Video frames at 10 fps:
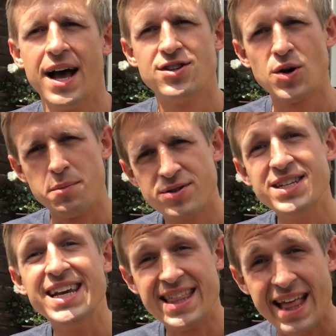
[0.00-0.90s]
And so I'm
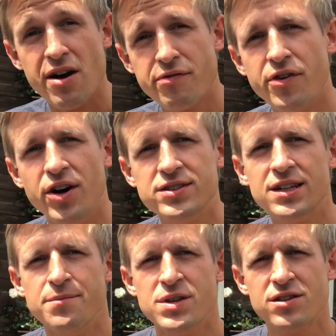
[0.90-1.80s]
seeking that
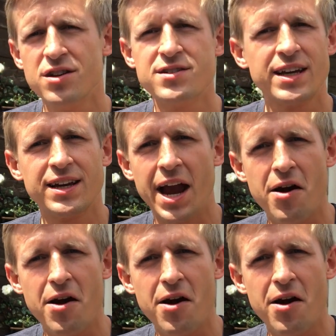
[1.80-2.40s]
first. It's going to take